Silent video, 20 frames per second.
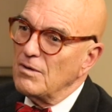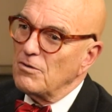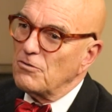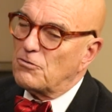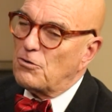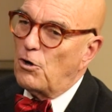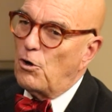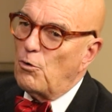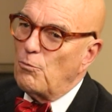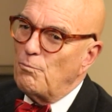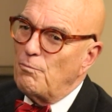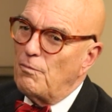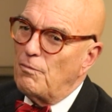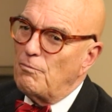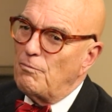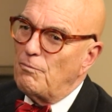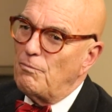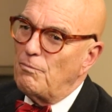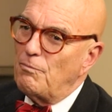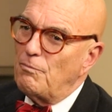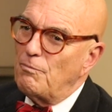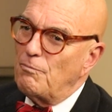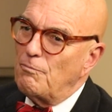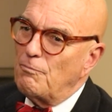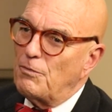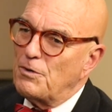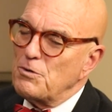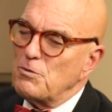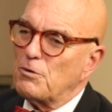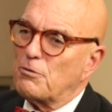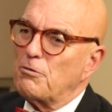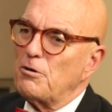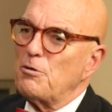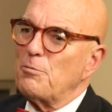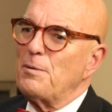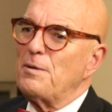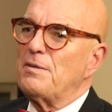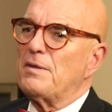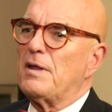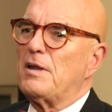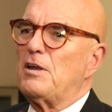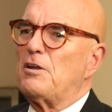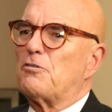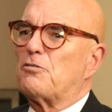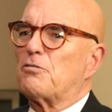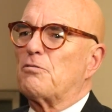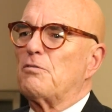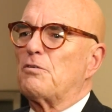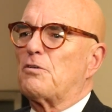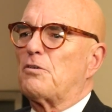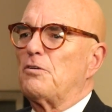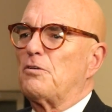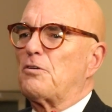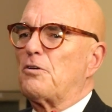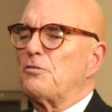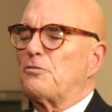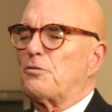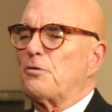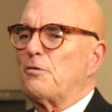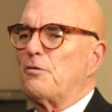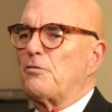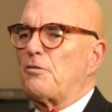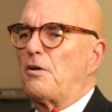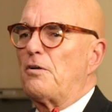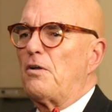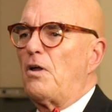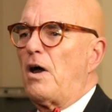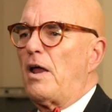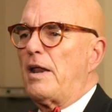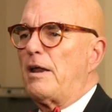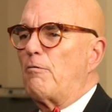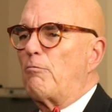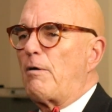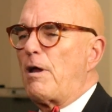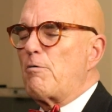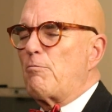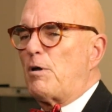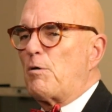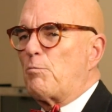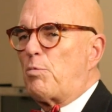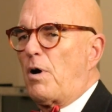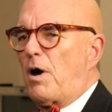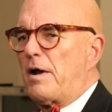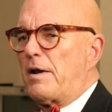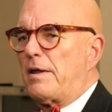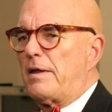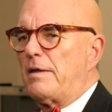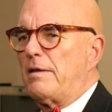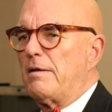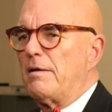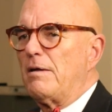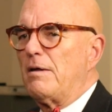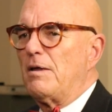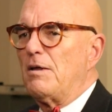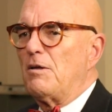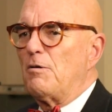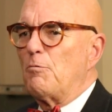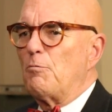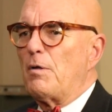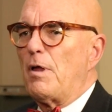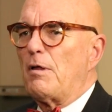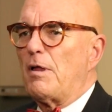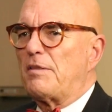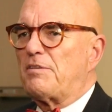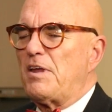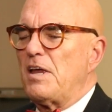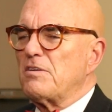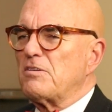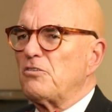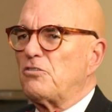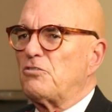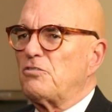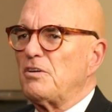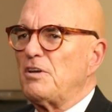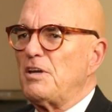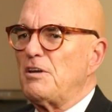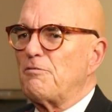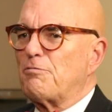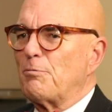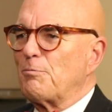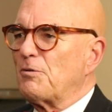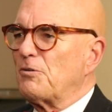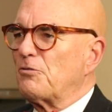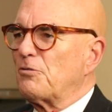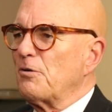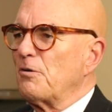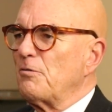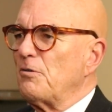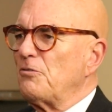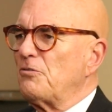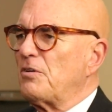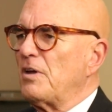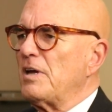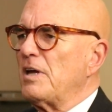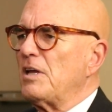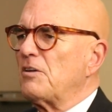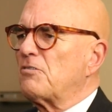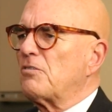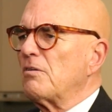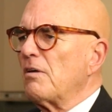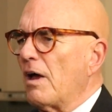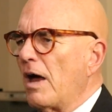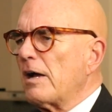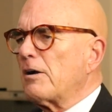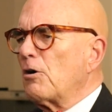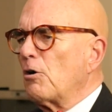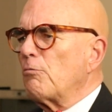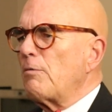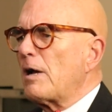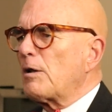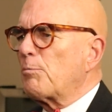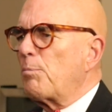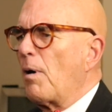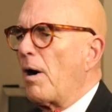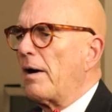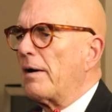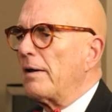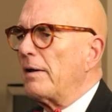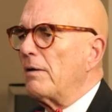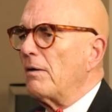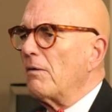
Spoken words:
So, will you agree with me then? The Conservatives are not a right-wing party. Take the C from Conservatives and say it's a correct party,